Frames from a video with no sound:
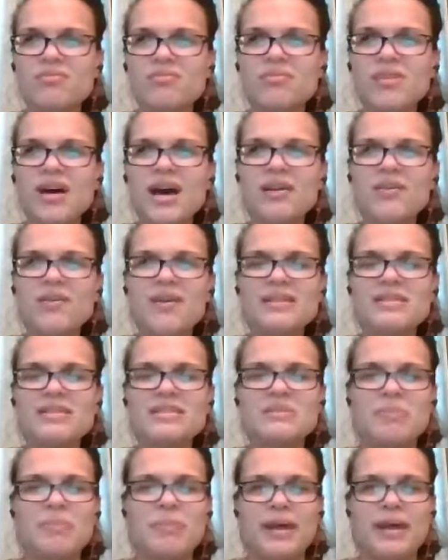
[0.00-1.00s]
how do I
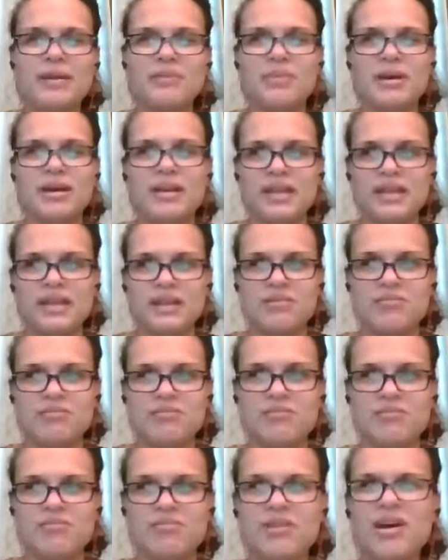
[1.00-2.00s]
spend money?
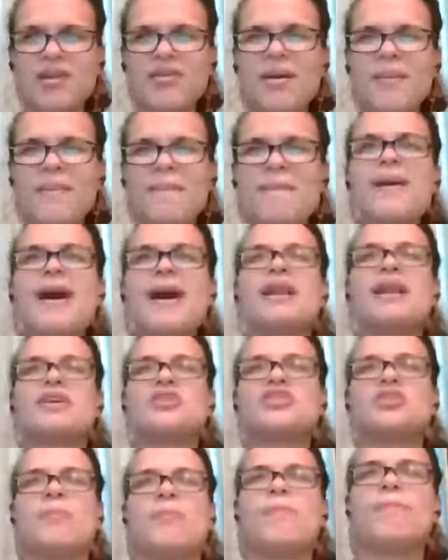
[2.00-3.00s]
How do I
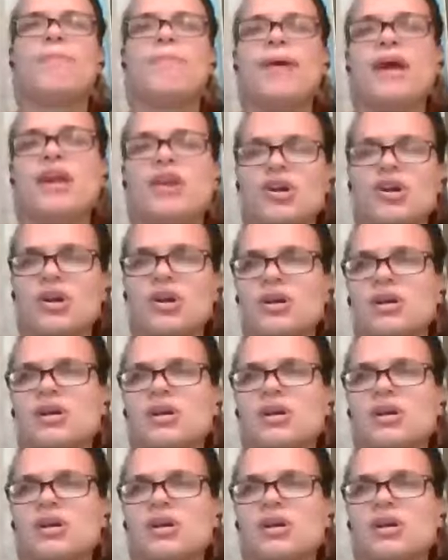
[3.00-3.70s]
manage it better?